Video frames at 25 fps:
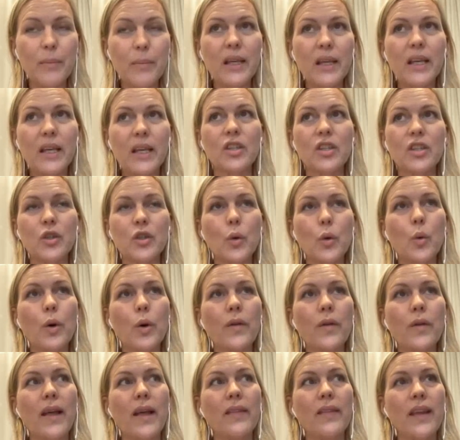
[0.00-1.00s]
making
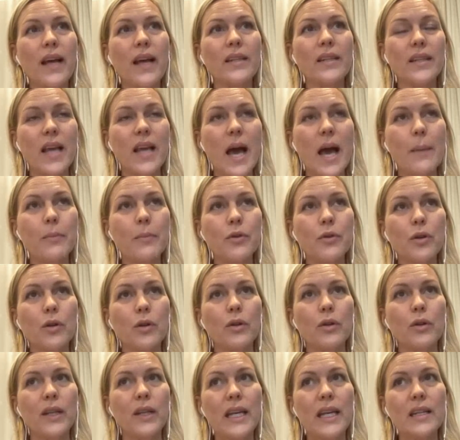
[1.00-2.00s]
sure that that
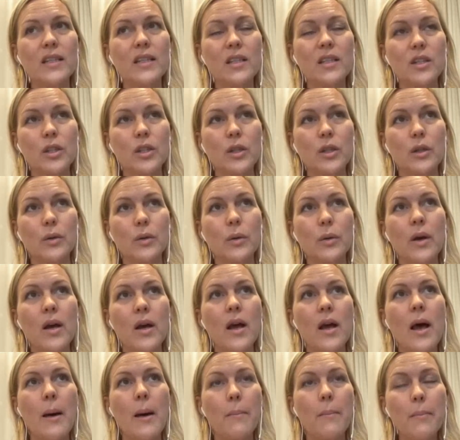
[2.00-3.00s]
capital leads to
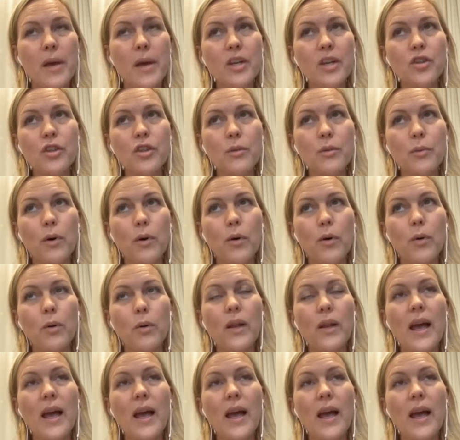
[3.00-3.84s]
measurable